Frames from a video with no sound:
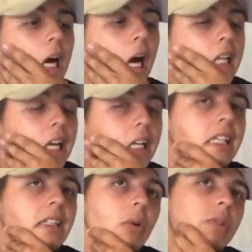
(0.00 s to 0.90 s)
I technically
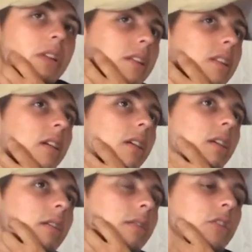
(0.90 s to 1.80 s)
don't need
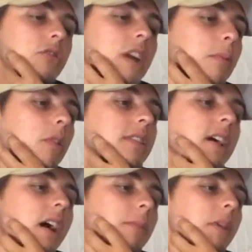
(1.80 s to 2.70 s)
the strap all the
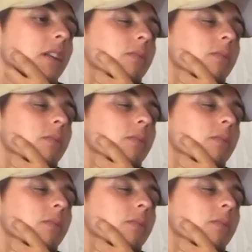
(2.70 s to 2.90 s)
time.